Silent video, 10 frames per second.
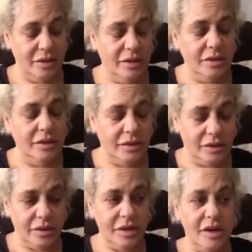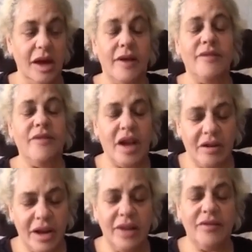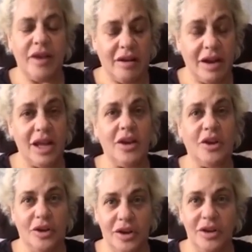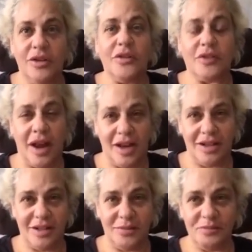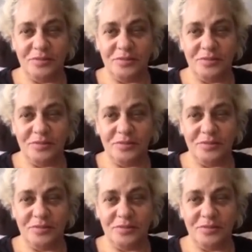A very, very good friend.